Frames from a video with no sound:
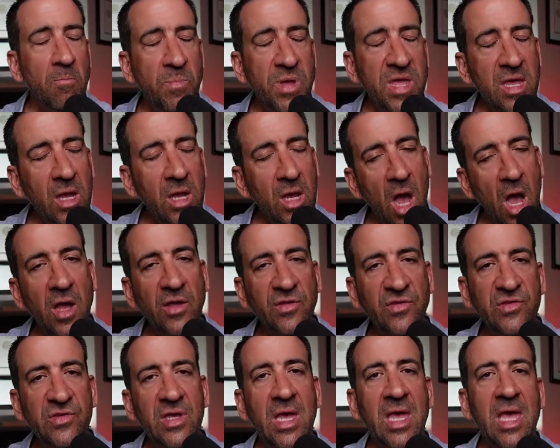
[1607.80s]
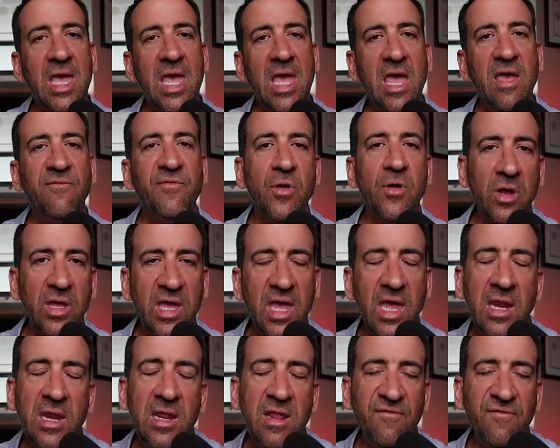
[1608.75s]
Because if your
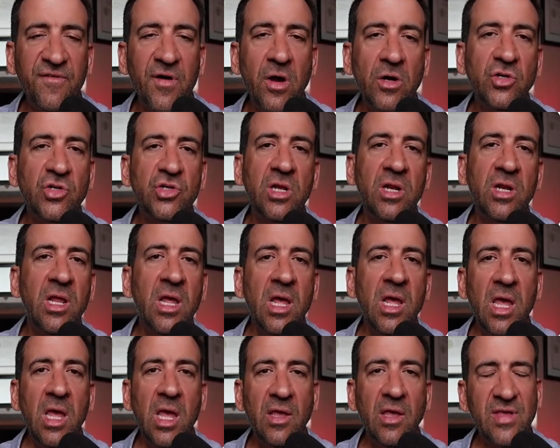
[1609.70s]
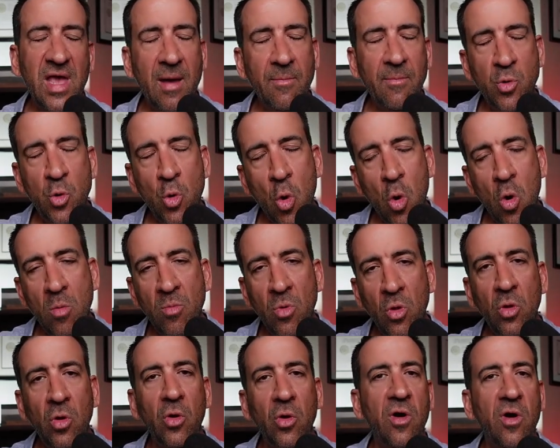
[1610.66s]
kidney function is
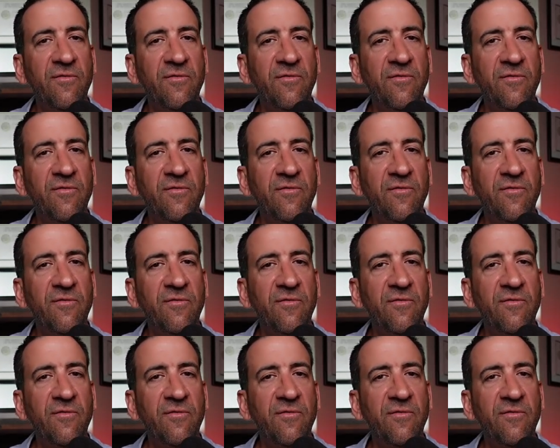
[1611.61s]
abnormal,